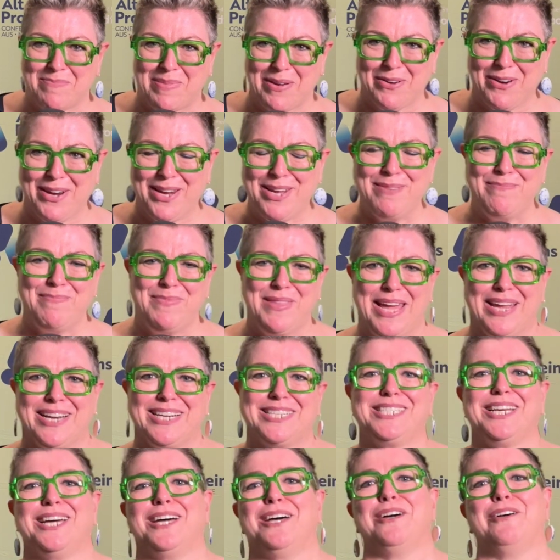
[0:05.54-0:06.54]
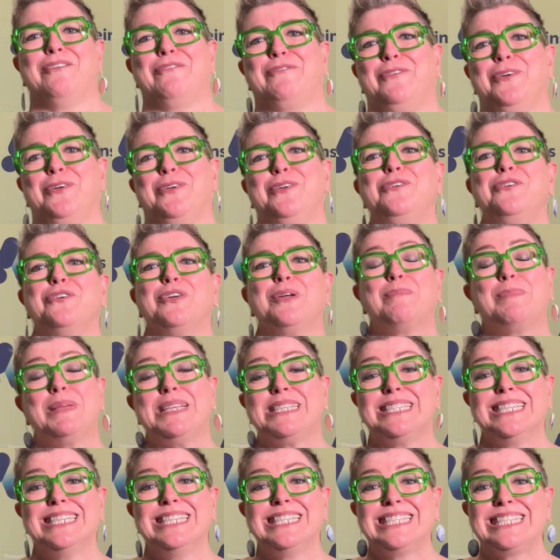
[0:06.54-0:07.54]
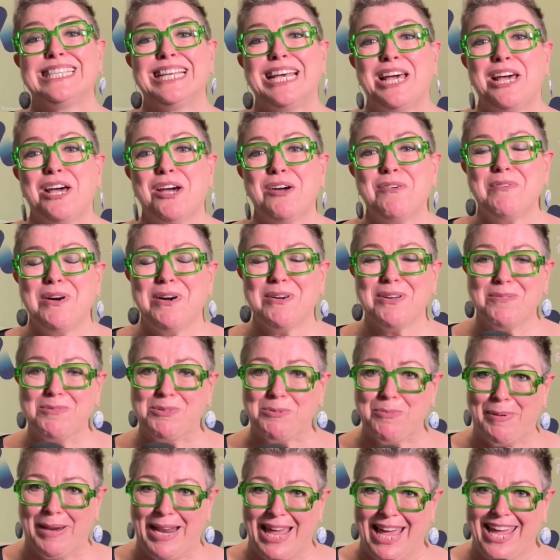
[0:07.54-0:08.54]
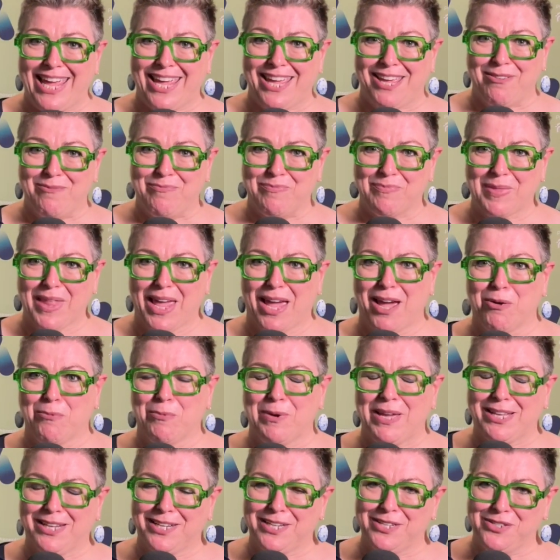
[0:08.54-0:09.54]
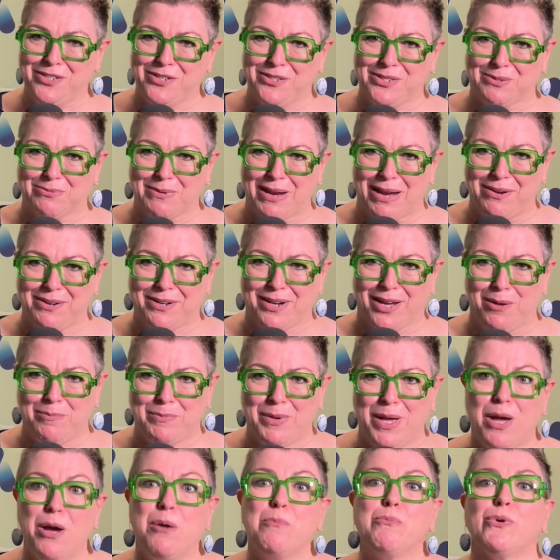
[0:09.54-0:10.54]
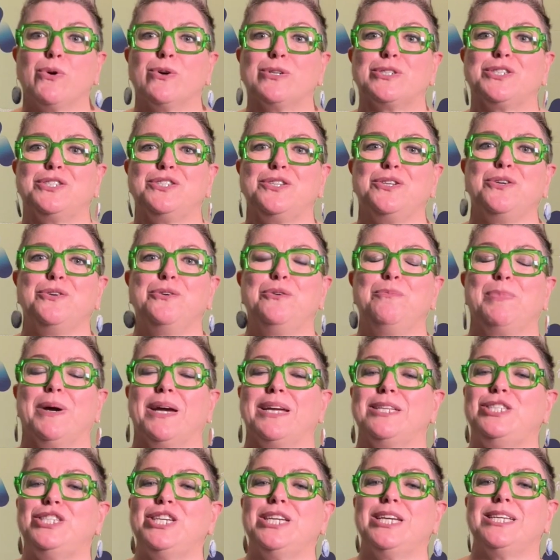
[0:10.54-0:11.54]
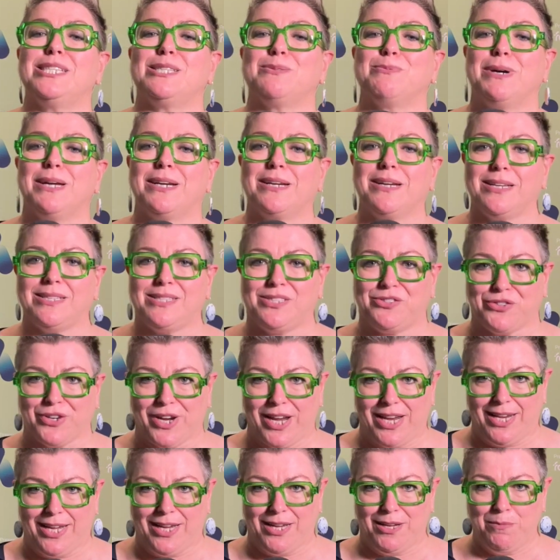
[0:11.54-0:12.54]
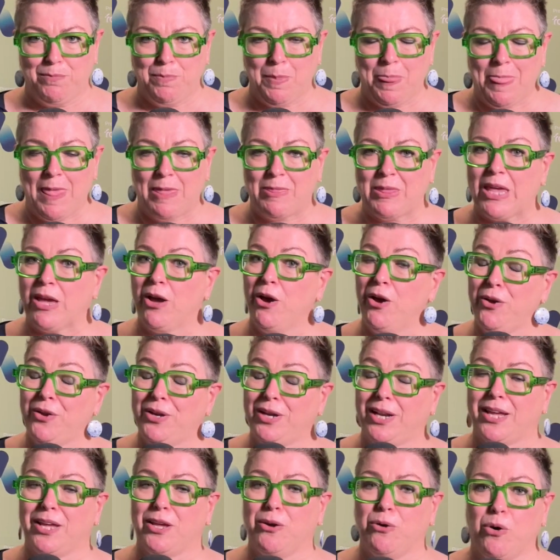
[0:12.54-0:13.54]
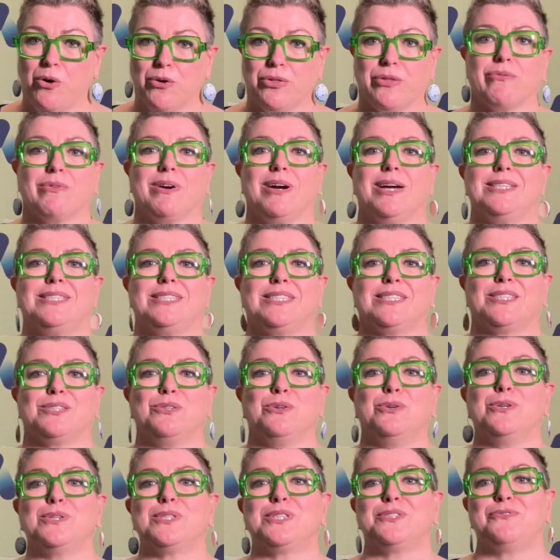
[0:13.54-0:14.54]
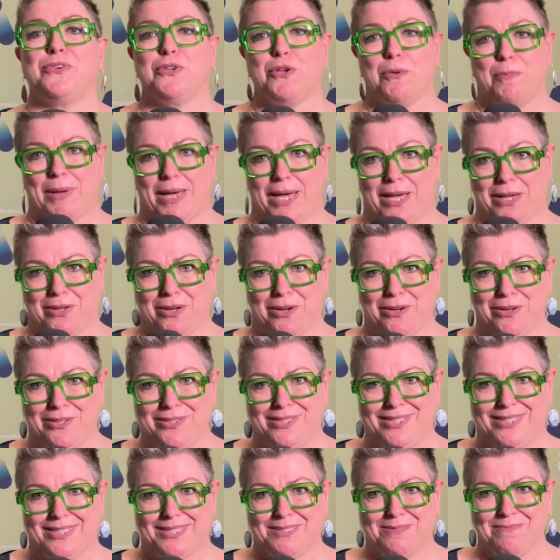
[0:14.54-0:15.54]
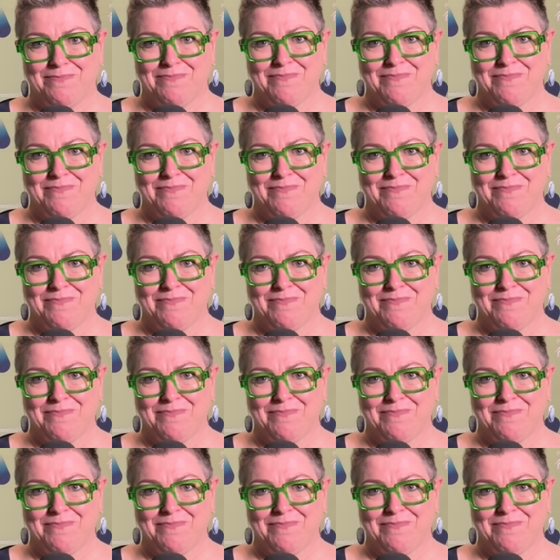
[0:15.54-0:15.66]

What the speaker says: Berry, editor of Food and Drink Business. Welcome to Play, our weekly news roundup brought to you by GS1 Australia, the only authorised source for your barcodes.